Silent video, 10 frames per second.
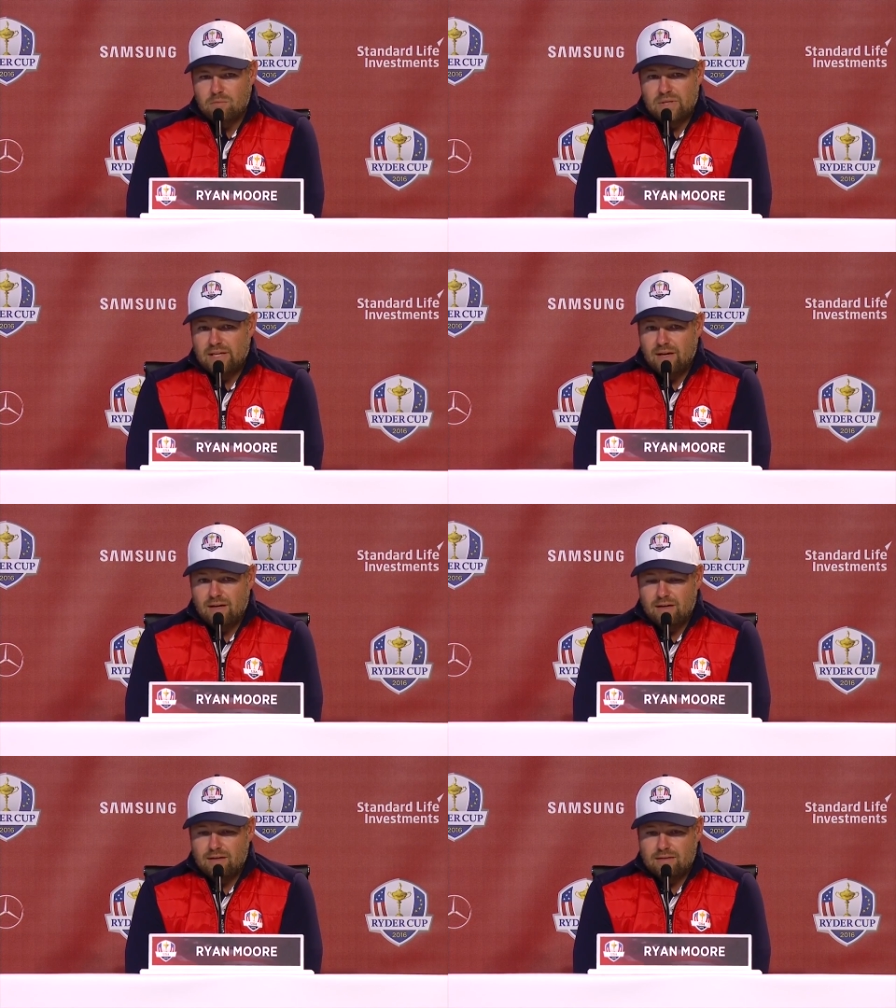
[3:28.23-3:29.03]

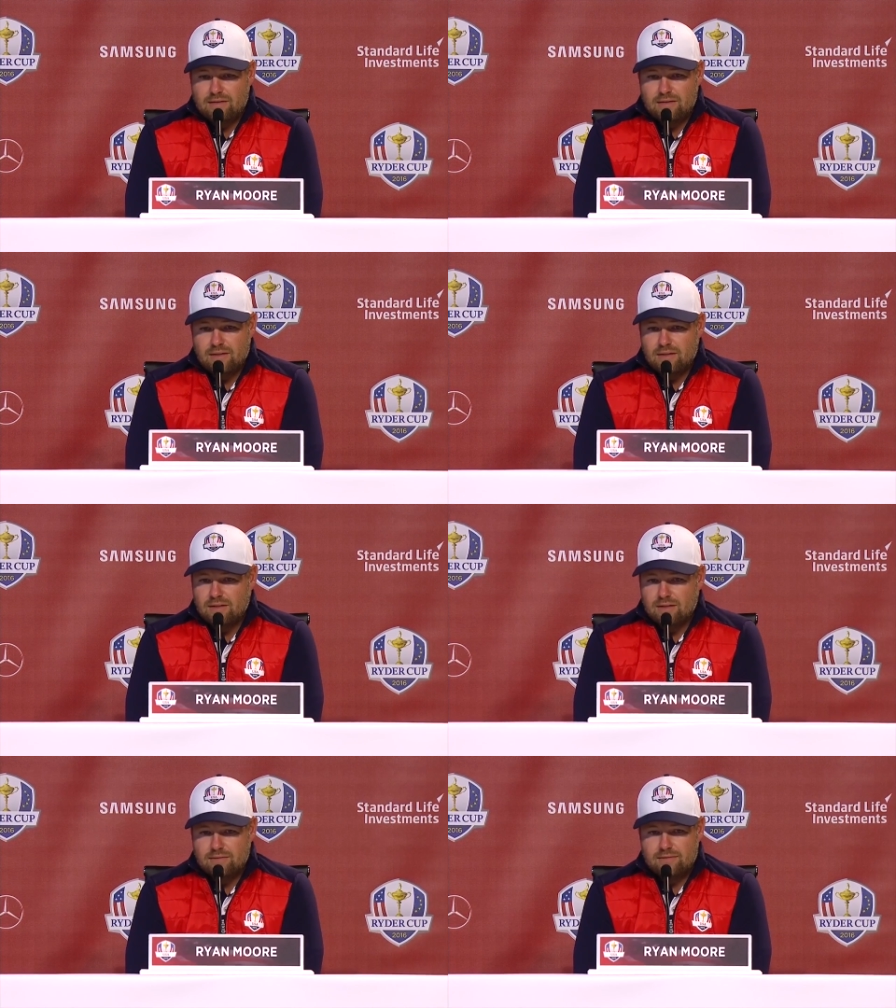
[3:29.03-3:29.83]
yeah, it's,
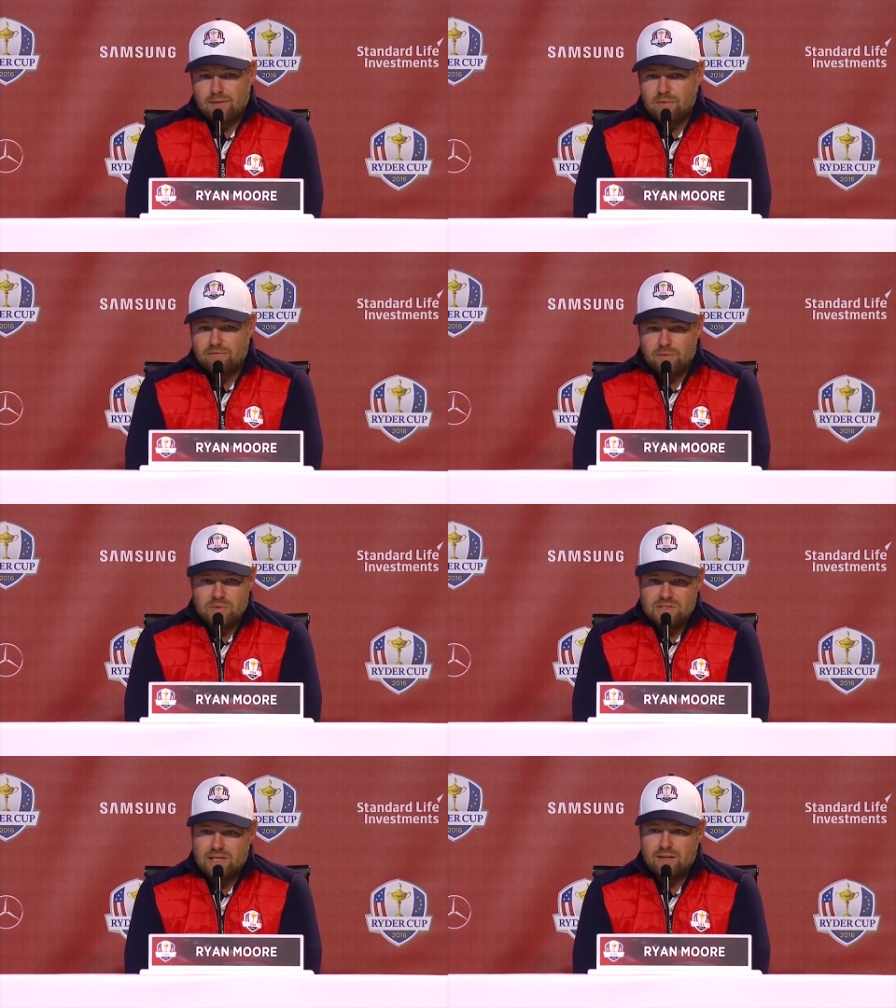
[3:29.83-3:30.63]
from
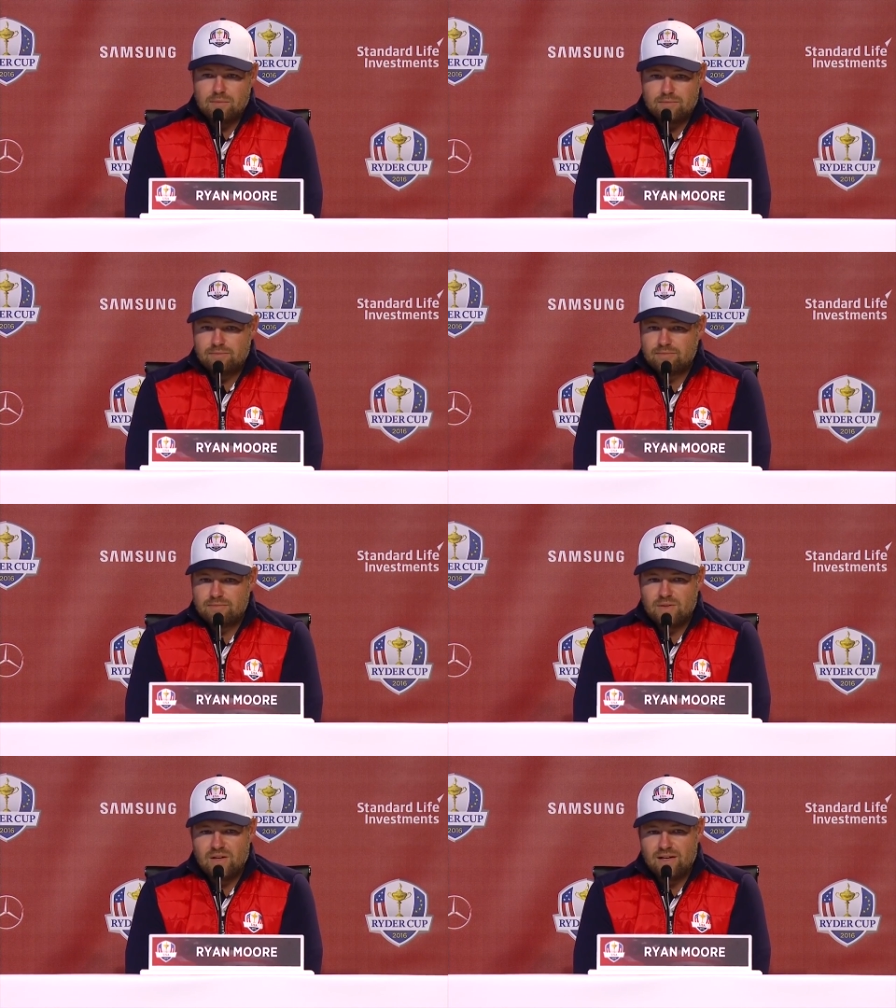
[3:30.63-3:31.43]
the time
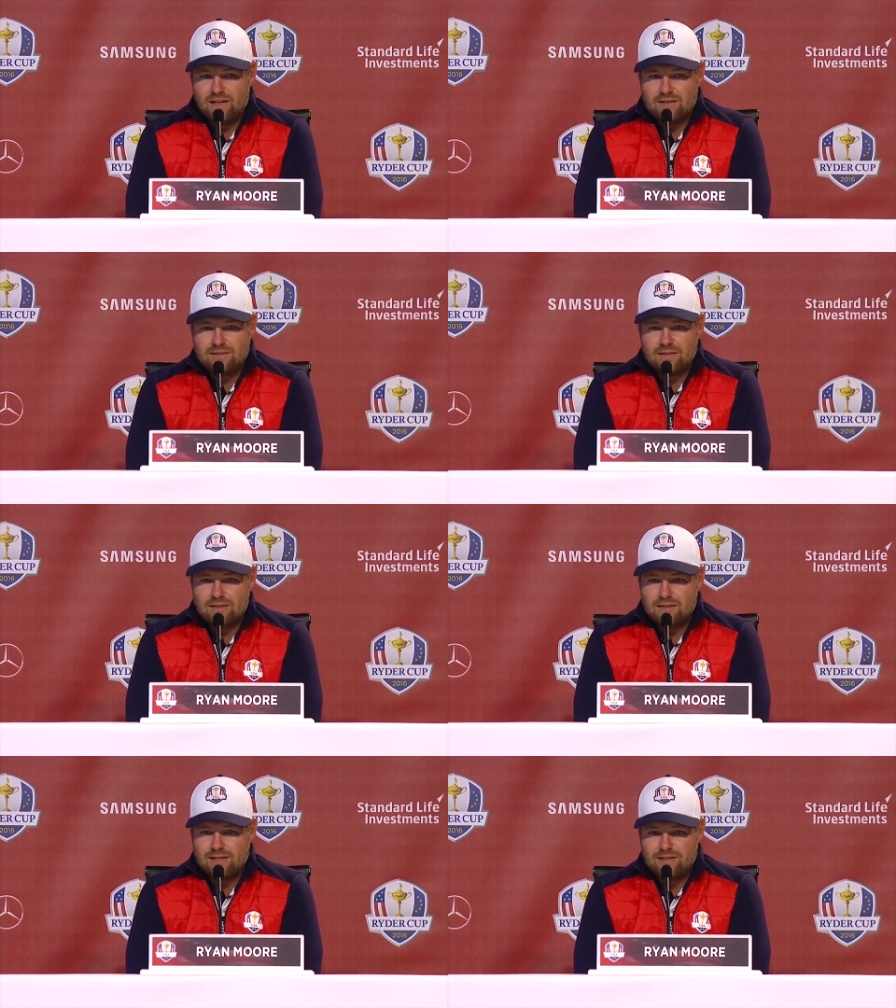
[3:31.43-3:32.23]
I got
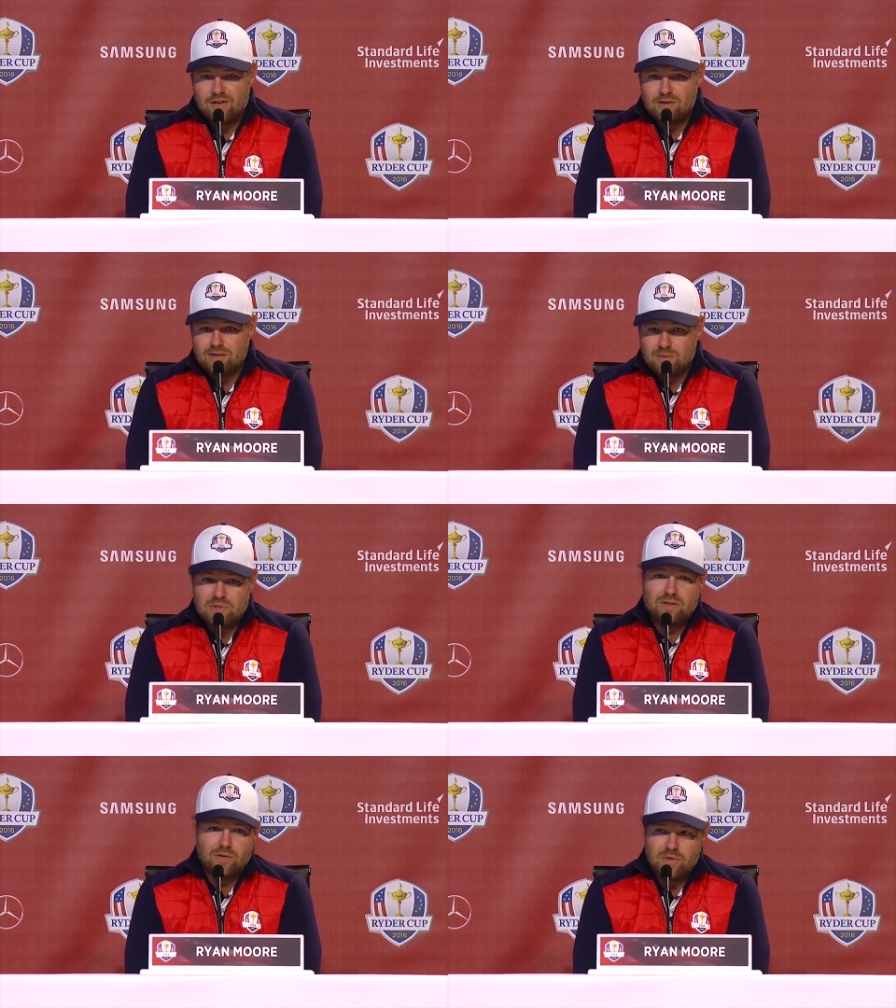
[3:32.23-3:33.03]
that call, I
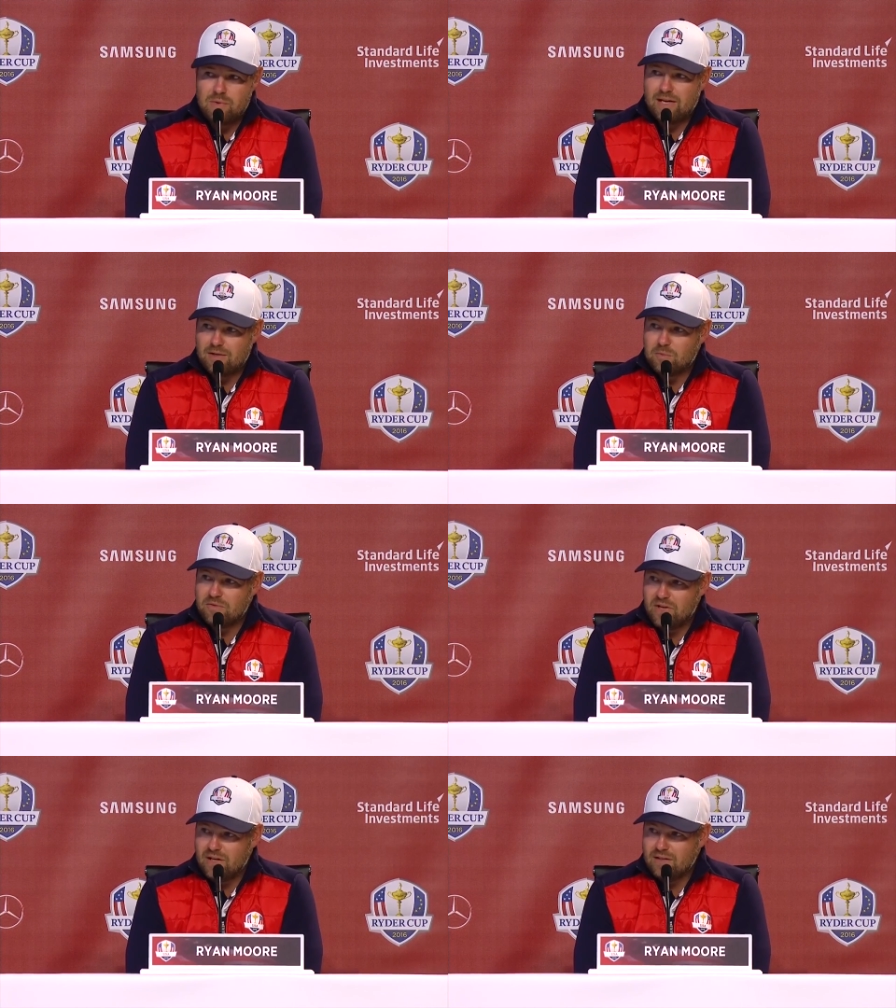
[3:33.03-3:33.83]
went all the way back home to
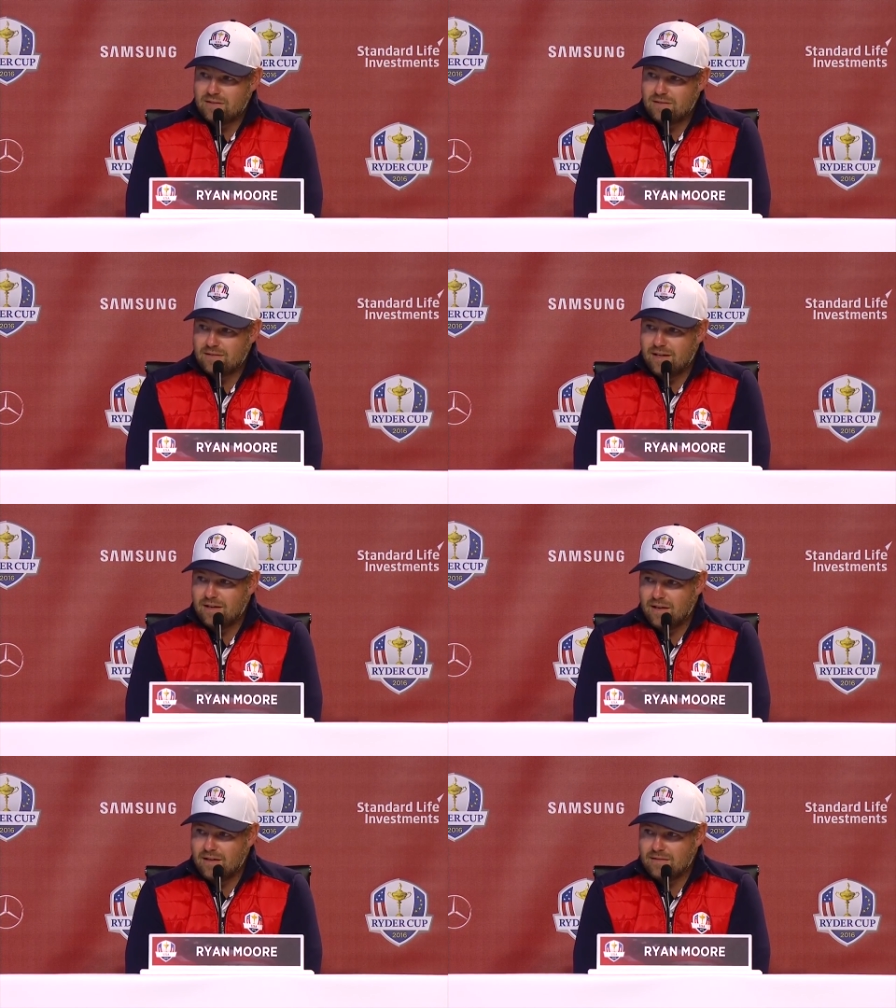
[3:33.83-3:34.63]
Vegas that
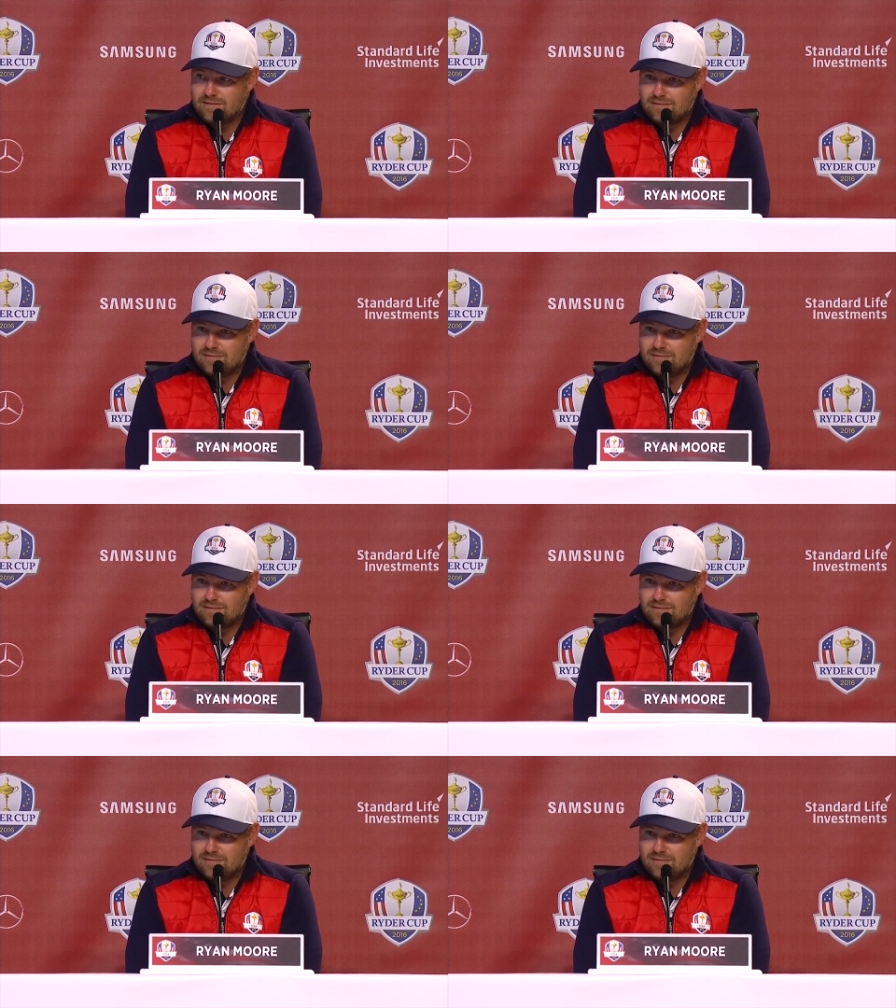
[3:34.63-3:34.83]
night,